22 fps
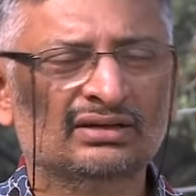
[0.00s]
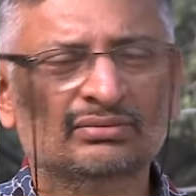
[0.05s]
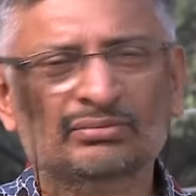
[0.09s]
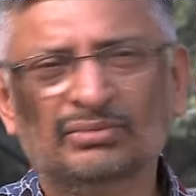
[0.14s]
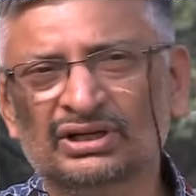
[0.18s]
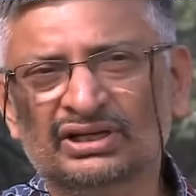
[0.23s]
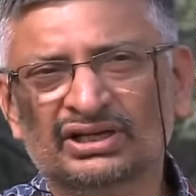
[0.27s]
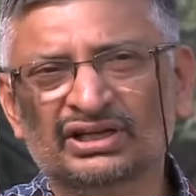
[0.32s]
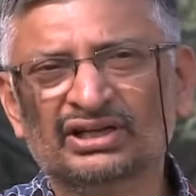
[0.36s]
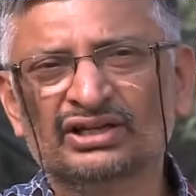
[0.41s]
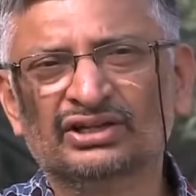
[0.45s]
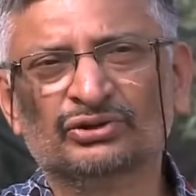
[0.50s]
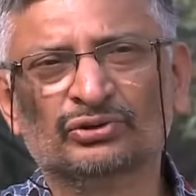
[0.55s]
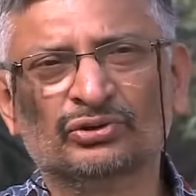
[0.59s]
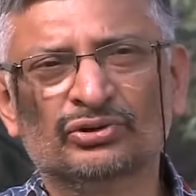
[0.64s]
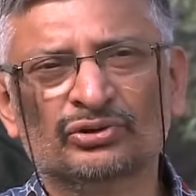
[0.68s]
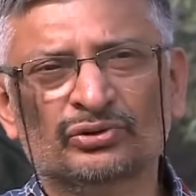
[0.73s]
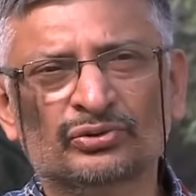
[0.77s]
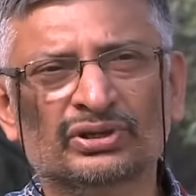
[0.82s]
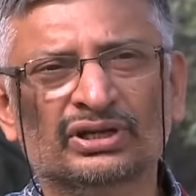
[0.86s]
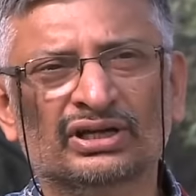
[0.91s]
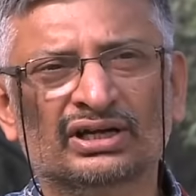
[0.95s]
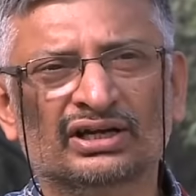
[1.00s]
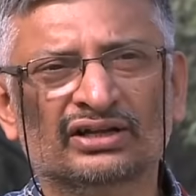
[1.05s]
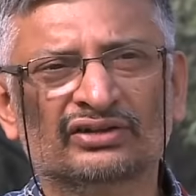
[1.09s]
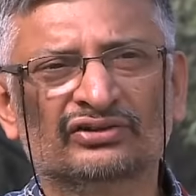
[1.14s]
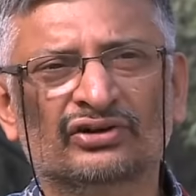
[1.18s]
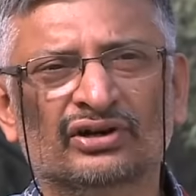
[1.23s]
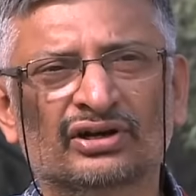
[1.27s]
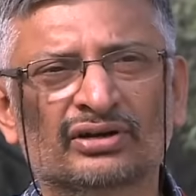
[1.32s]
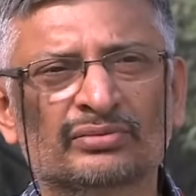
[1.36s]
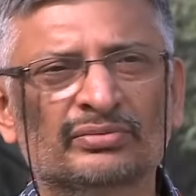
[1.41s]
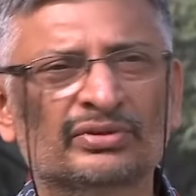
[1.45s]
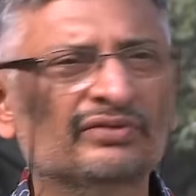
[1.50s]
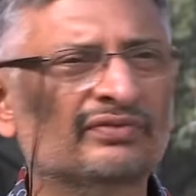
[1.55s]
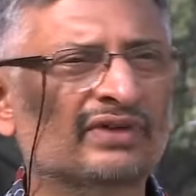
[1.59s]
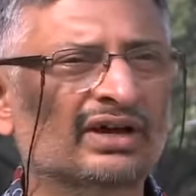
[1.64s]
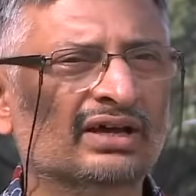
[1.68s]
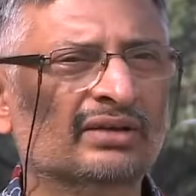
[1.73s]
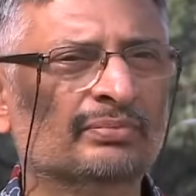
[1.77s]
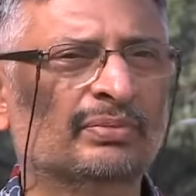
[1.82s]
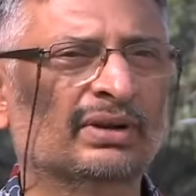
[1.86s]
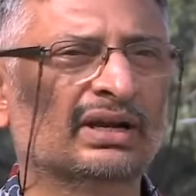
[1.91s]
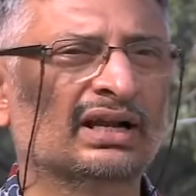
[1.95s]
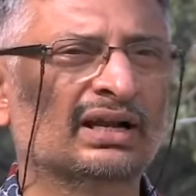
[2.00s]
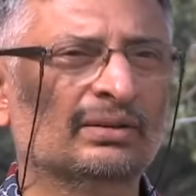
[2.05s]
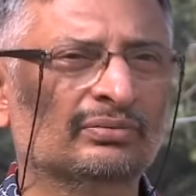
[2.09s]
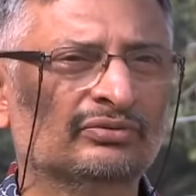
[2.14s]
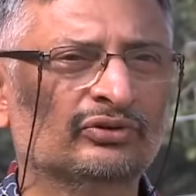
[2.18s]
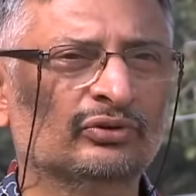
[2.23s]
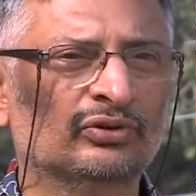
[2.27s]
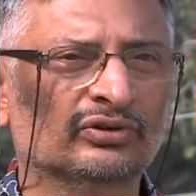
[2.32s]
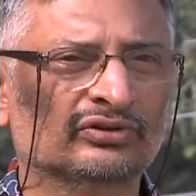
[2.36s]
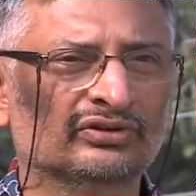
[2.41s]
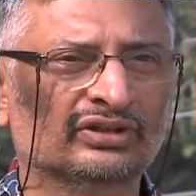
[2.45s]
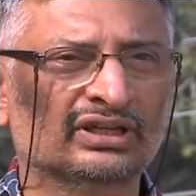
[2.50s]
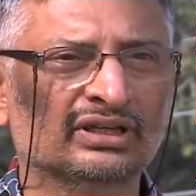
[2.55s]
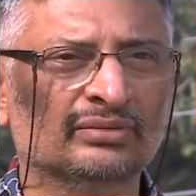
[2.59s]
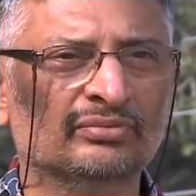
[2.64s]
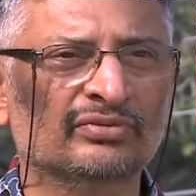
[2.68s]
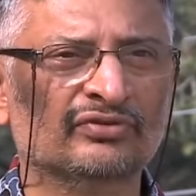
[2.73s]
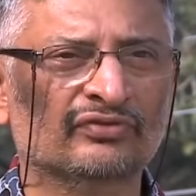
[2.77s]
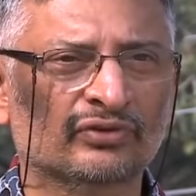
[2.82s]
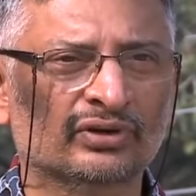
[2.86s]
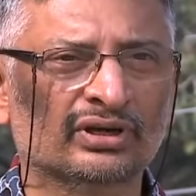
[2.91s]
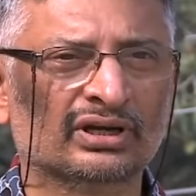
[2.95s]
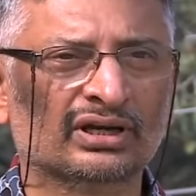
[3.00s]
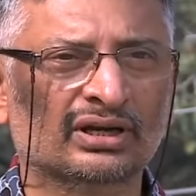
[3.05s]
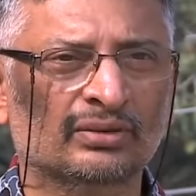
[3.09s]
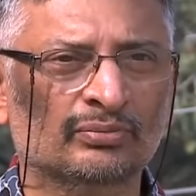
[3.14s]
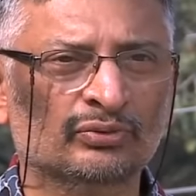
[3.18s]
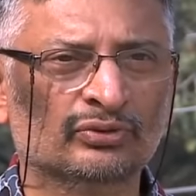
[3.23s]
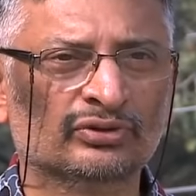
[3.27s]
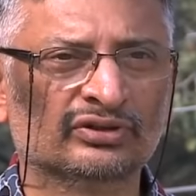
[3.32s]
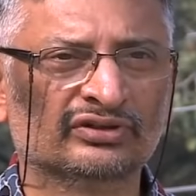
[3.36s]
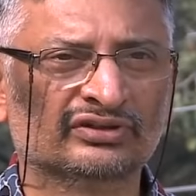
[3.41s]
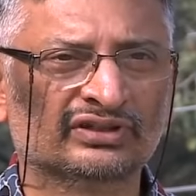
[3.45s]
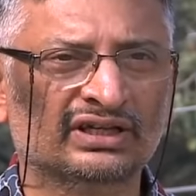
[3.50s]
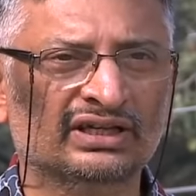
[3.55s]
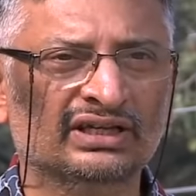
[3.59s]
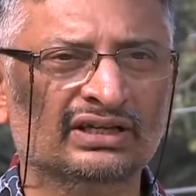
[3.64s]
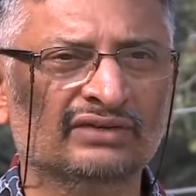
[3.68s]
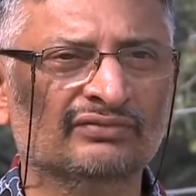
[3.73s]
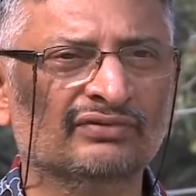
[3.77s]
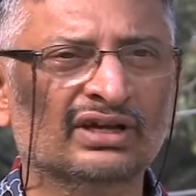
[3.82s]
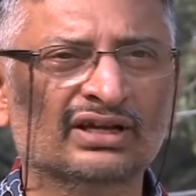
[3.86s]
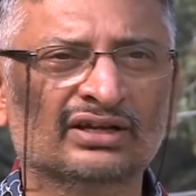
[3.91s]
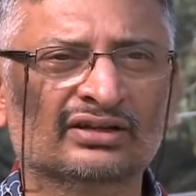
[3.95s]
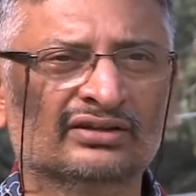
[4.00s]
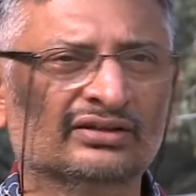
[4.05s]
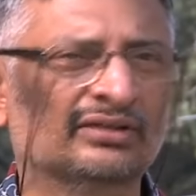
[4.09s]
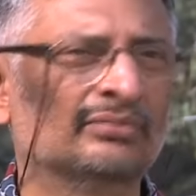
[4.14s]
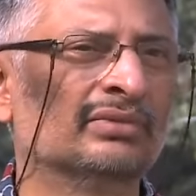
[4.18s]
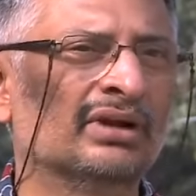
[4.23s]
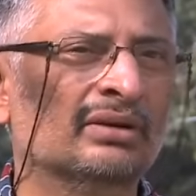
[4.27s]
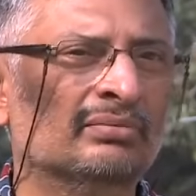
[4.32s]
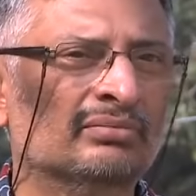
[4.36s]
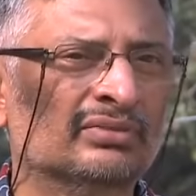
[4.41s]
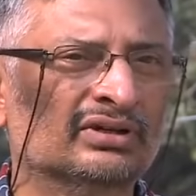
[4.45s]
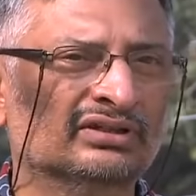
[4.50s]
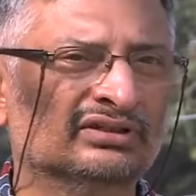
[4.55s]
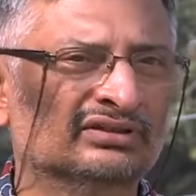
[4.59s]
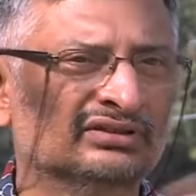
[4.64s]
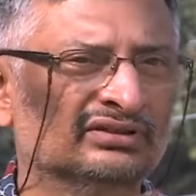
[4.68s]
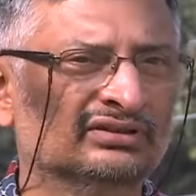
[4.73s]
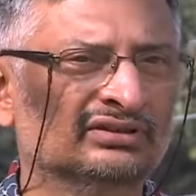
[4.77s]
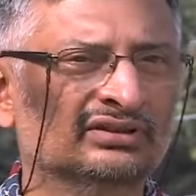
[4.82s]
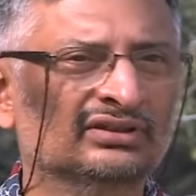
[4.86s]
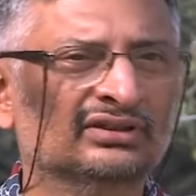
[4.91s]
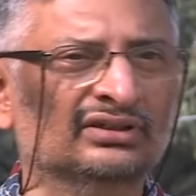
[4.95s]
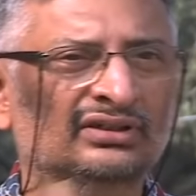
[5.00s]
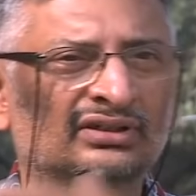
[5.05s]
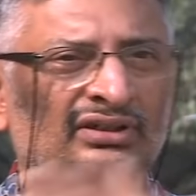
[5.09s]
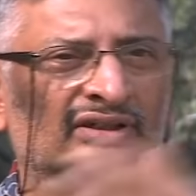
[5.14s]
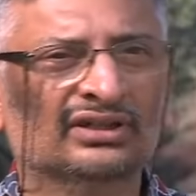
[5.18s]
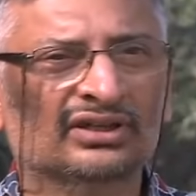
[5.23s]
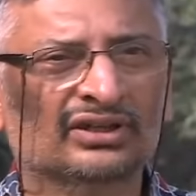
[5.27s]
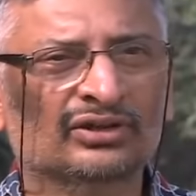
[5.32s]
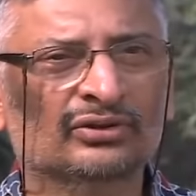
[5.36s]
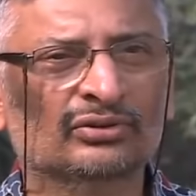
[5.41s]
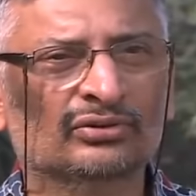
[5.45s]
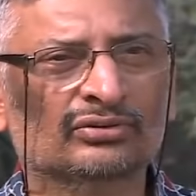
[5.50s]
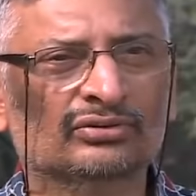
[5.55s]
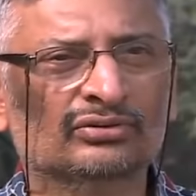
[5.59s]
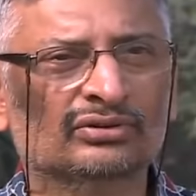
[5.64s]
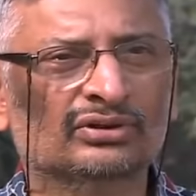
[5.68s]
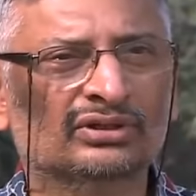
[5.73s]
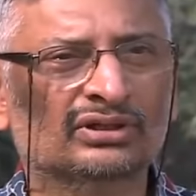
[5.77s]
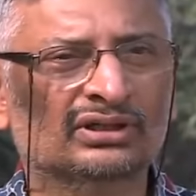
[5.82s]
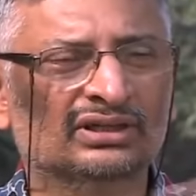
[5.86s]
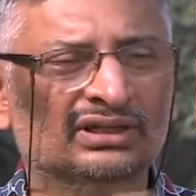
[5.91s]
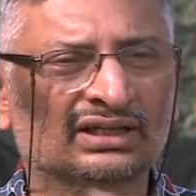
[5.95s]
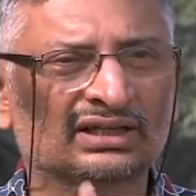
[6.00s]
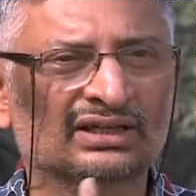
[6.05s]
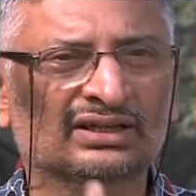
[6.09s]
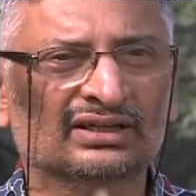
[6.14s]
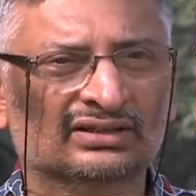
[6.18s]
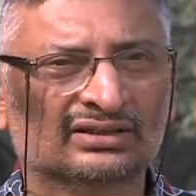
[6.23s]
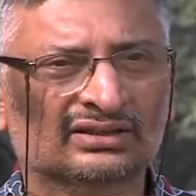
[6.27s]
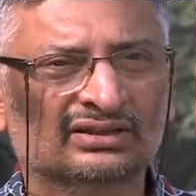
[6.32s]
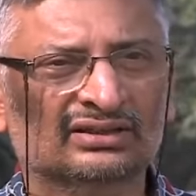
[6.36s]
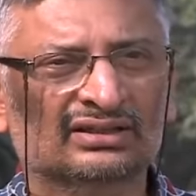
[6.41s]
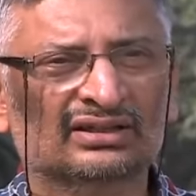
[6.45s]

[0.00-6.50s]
But here you are doing astronomy where perhaps you are sitting before a computer screen where some numbers, you know, uh, glitter.